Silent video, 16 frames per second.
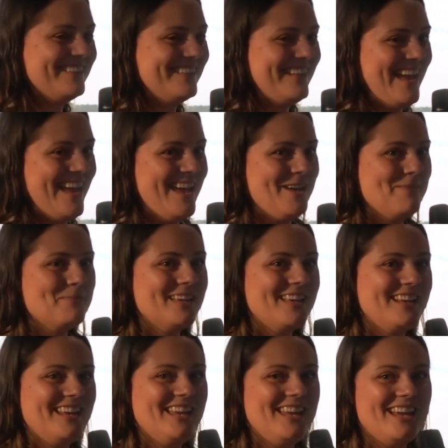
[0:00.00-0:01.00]
Sam,
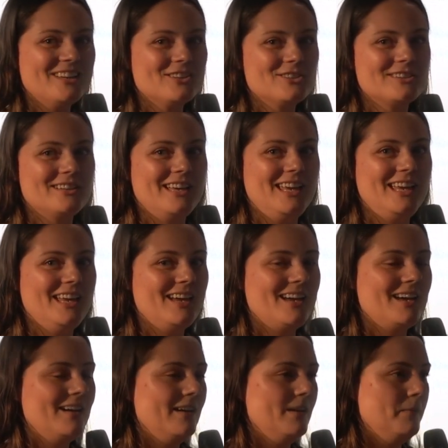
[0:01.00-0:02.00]
and he actually
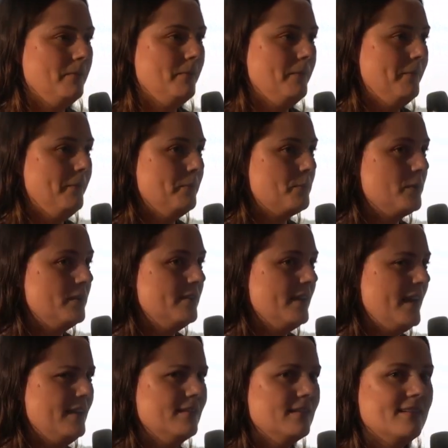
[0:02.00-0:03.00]

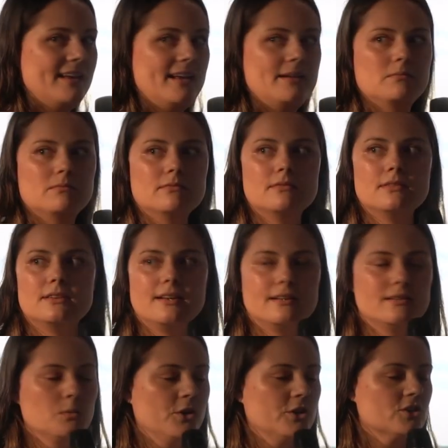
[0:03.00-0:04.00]
presents and
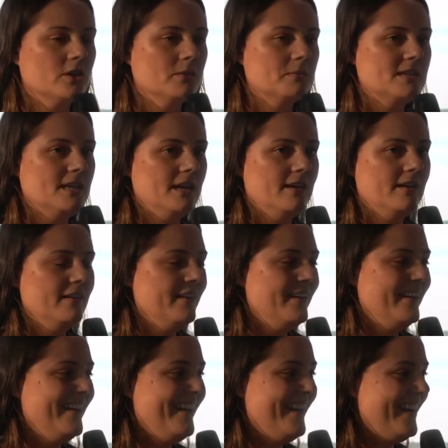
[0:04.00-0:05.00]
does workshops here
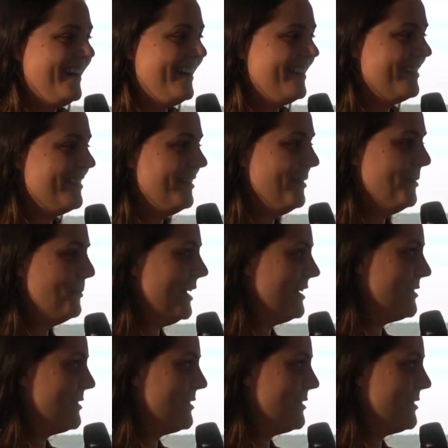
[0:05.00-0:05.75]
at the Rare